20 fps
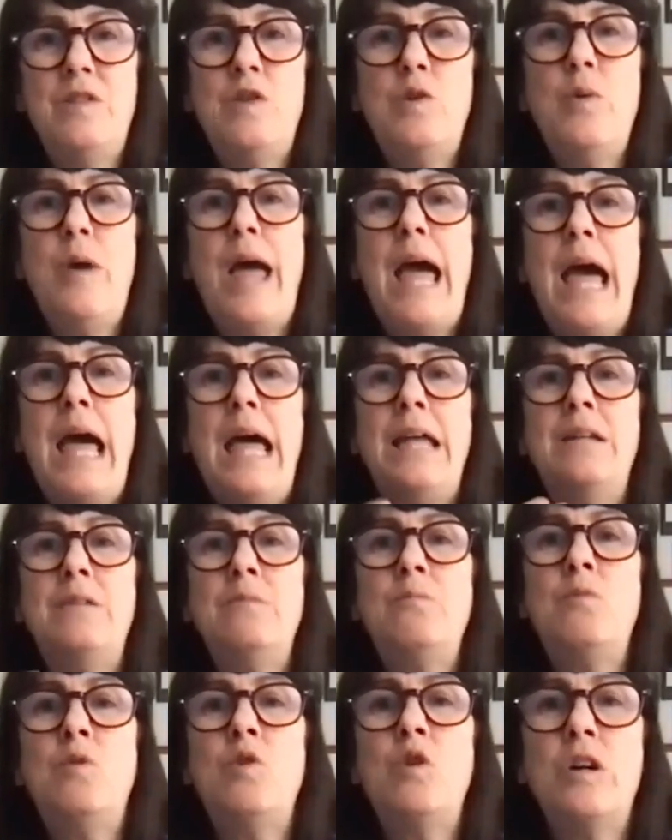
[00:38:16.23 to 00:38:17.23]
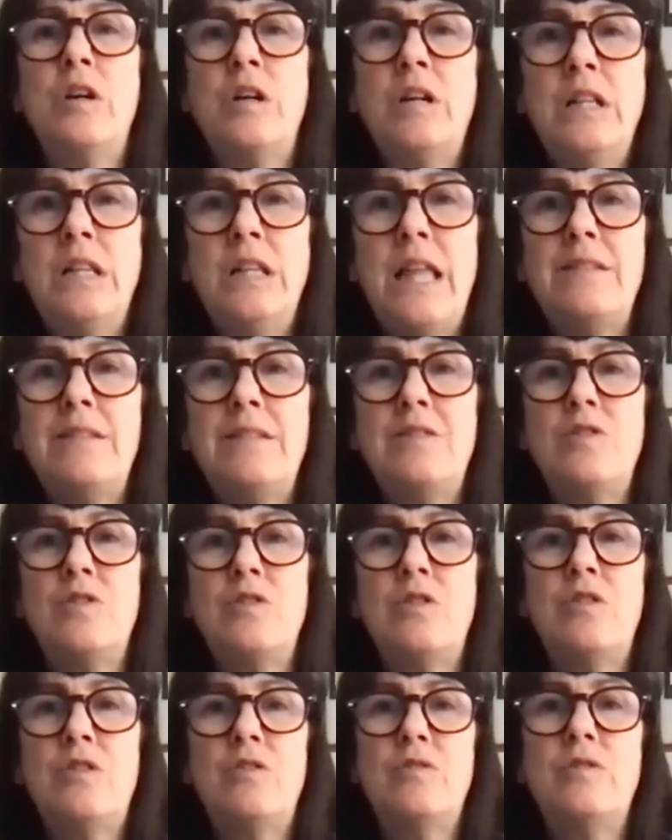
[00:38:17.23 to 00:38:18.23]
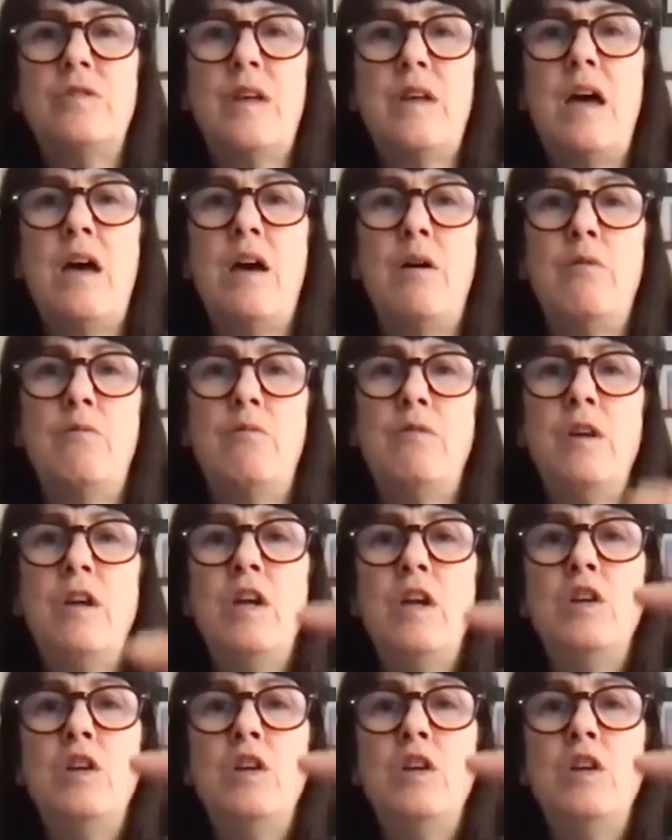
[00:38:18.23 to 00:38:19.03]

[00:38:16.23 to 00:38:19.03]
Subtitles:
You add more clusters of